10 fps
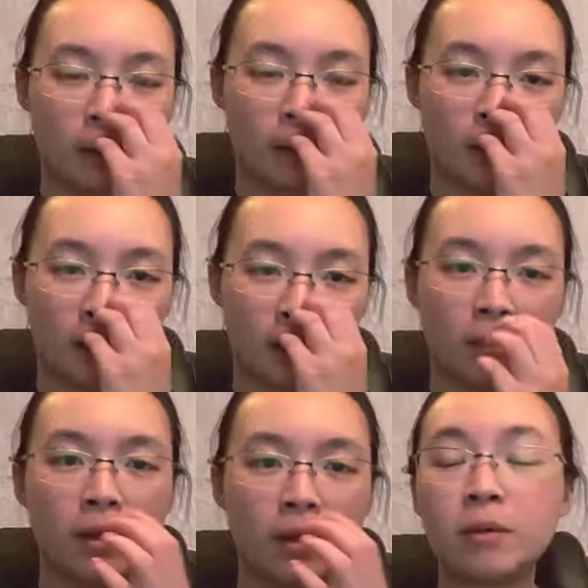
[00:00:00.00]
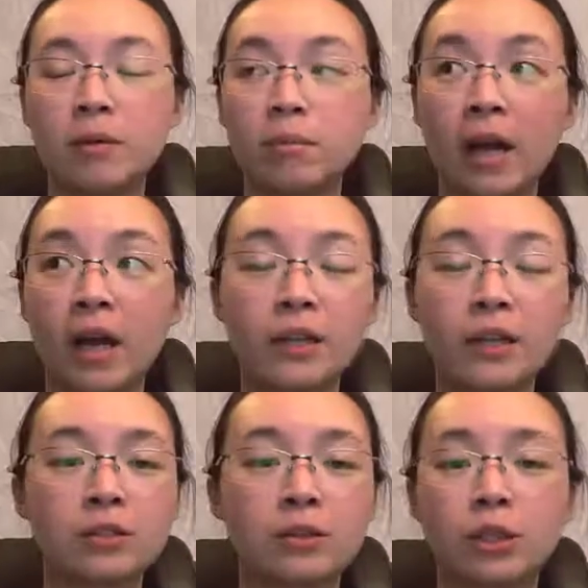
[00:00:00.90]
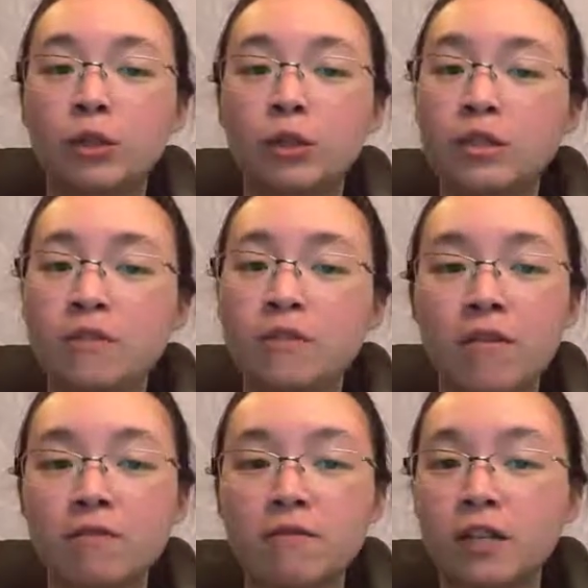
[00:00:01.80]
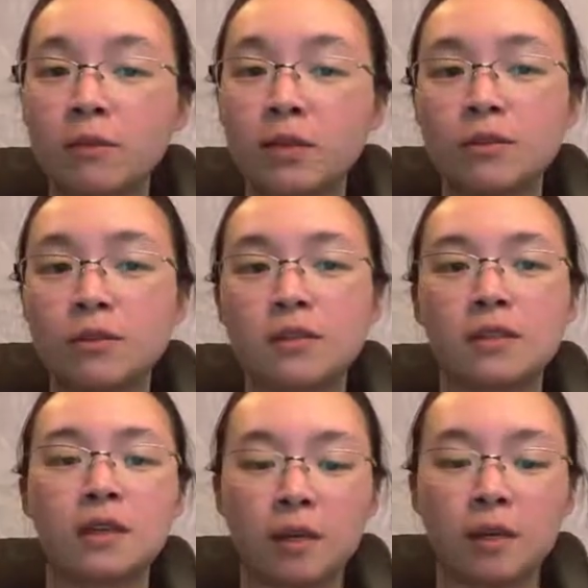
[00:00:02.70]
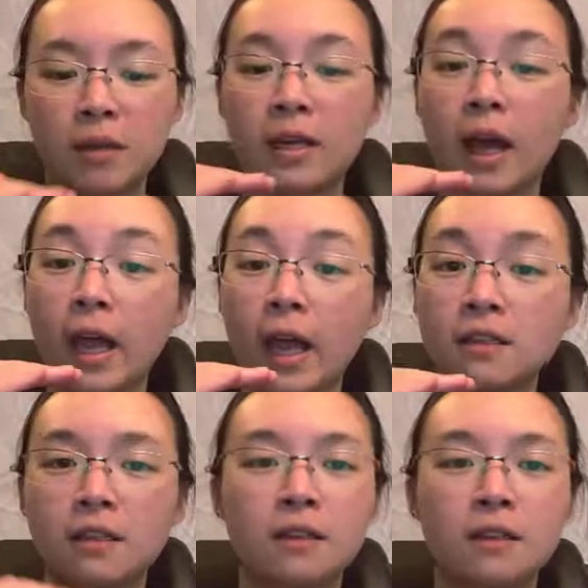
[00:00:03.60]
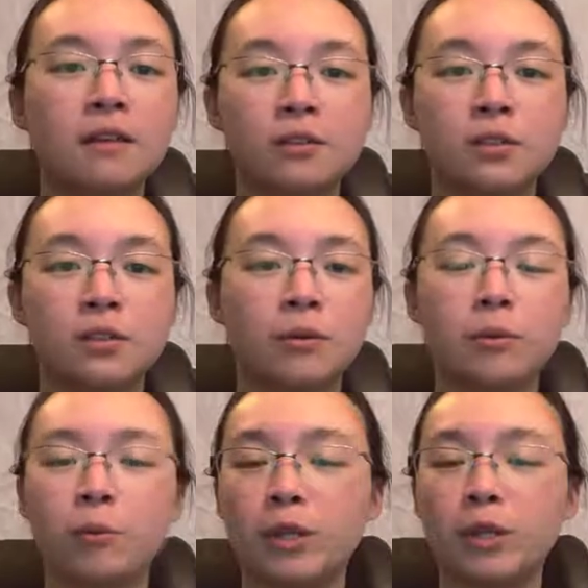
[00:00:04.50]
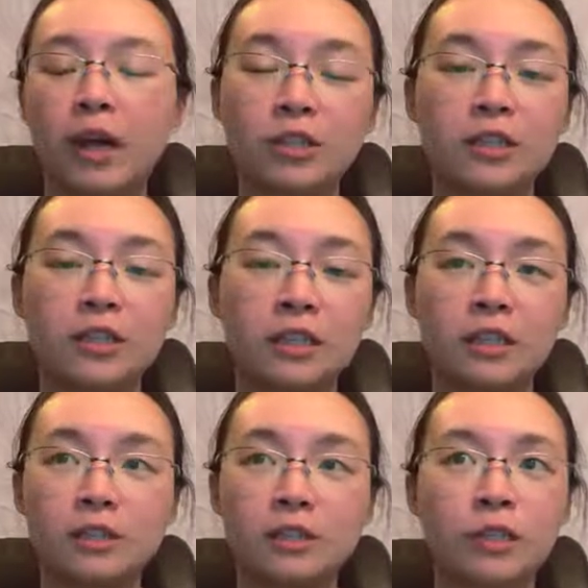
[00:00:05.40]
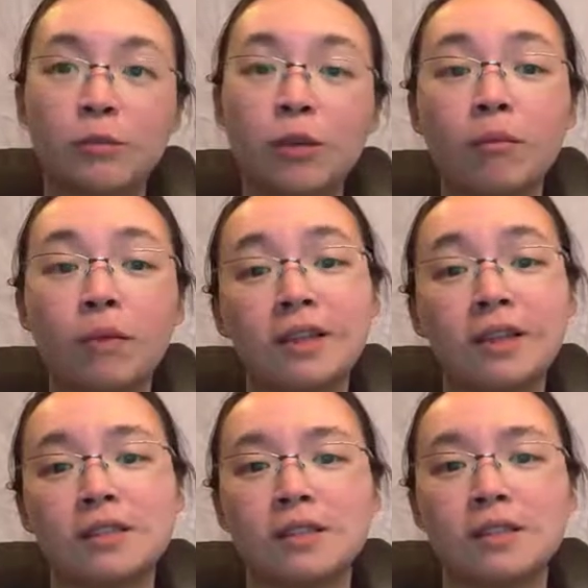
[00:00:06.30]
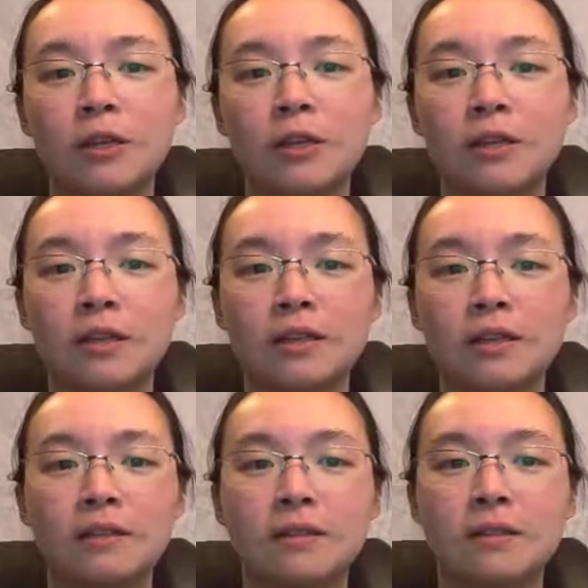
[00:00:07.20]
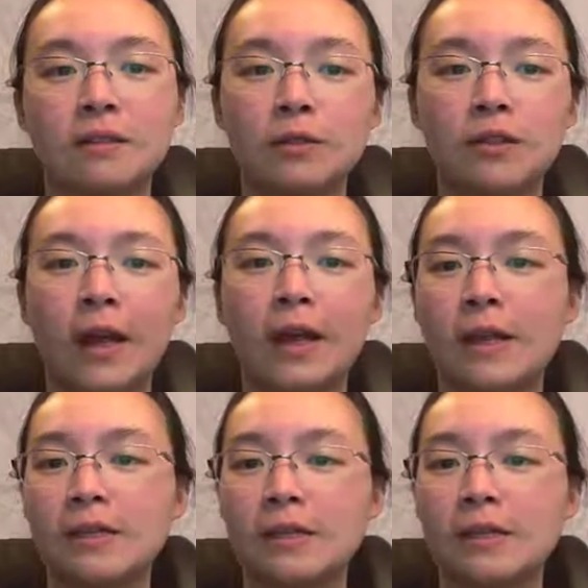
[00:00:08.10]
Lipid bilayers are usually 5 nanometers in height. So when you actually do experiments, you can use that as